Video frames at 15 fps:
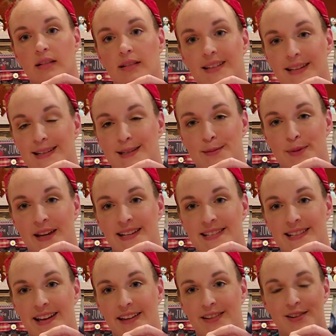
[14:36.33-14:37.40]
to display
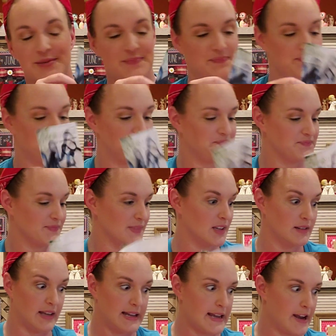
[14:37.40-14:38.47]
together,
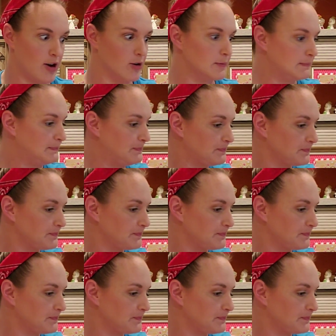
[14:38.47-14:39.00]
like Carol.